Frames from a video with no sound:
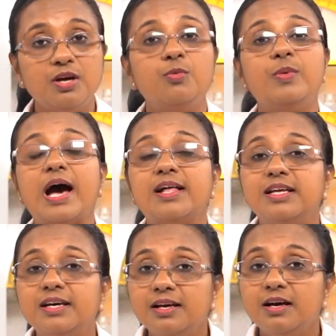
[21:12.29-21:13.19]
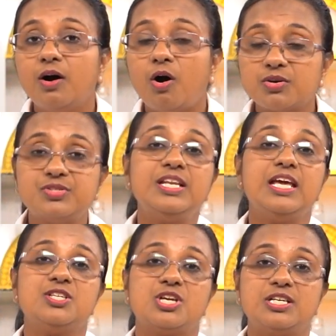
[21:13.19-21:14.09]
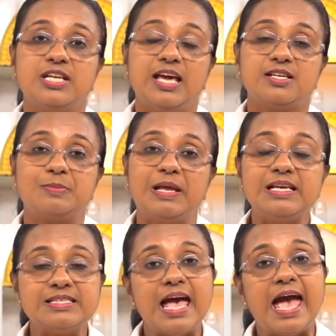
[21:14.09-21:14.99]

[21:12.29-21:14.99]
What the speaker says: where the oxidation takes place